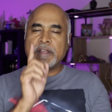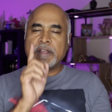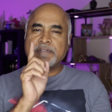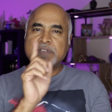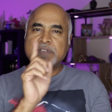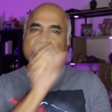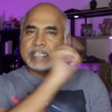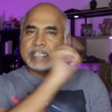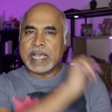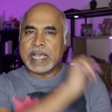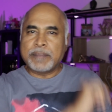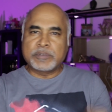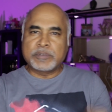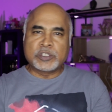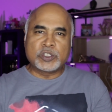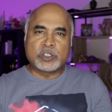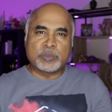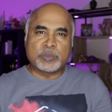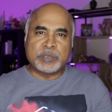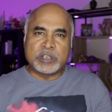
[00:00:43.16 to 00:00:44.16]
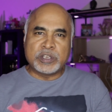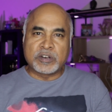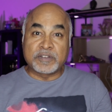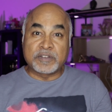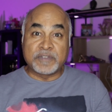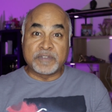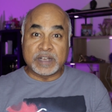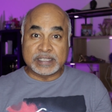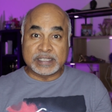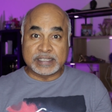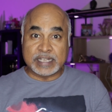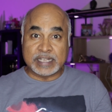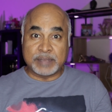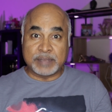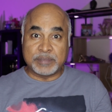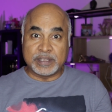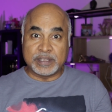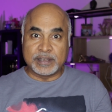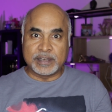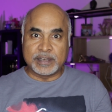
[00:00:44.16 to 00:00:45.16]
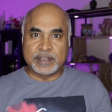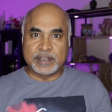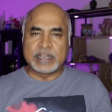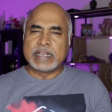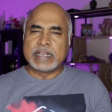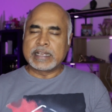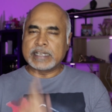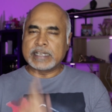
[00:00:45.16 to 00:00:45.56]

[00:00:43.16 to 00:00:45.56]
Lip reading: if this happens to be your first time here,